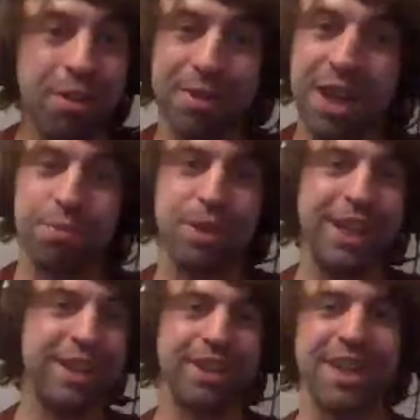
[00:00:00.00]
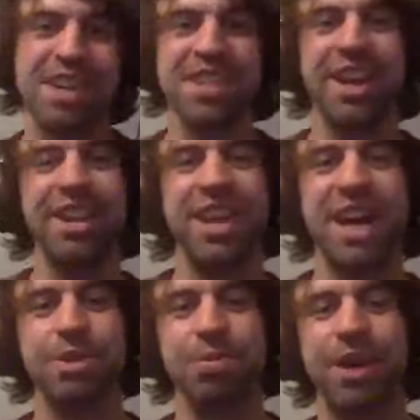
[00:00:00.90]
from last week. Could lash that in
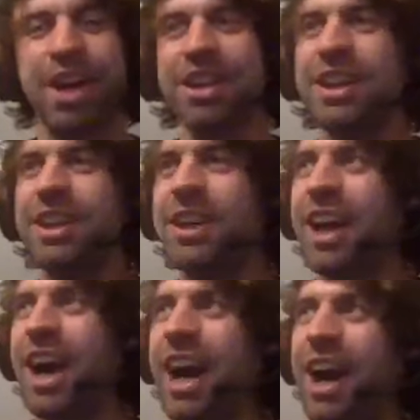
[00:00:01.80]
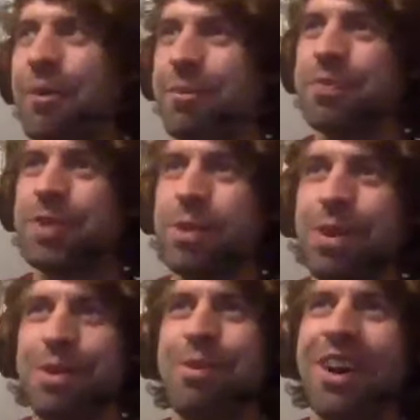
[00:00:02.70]
there as well.
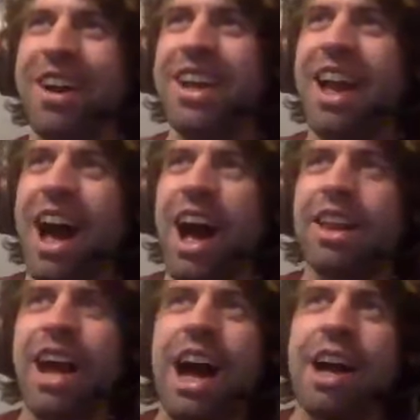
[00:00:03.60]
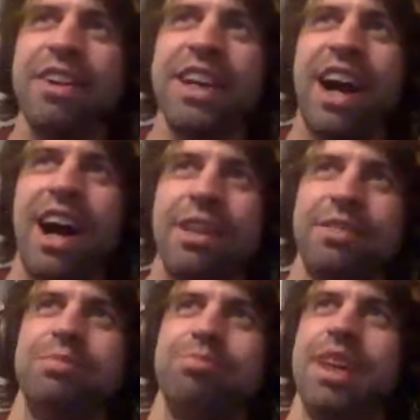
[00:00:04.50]
But I think
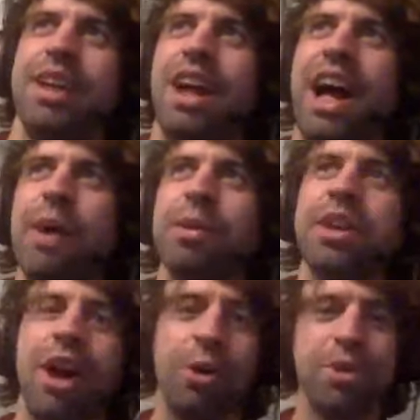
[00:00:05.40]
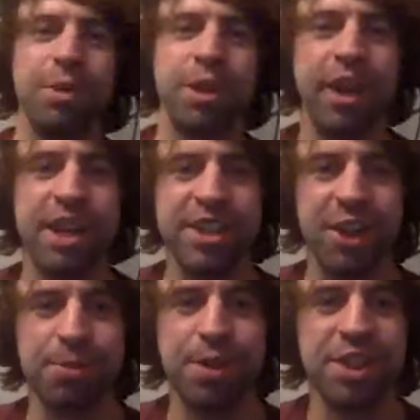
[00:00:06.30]
I would go to a Crazy
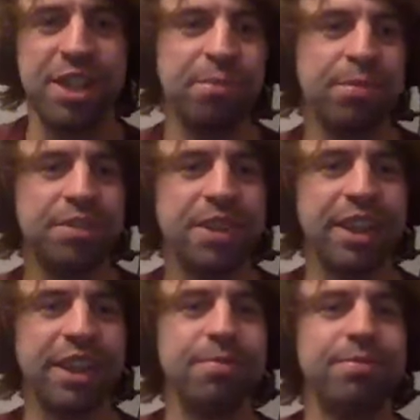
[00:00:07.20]
House museum, I think.